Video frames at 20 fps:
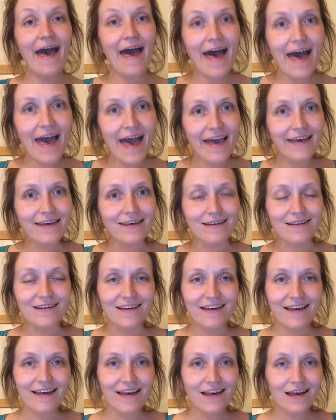Hey,
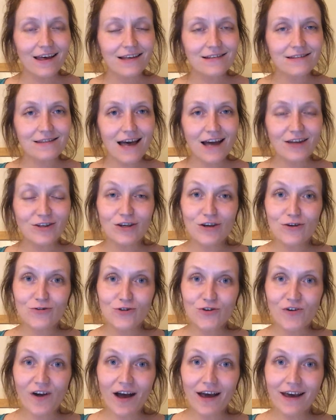it's that new
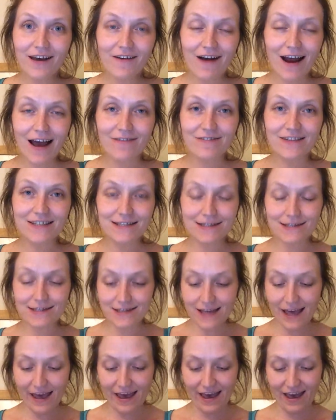trigraph,
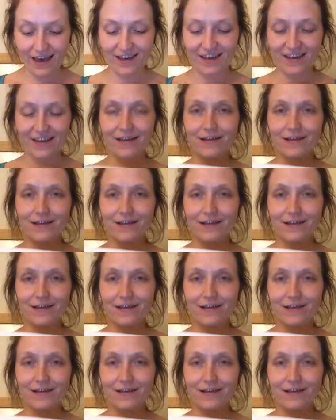isn't it?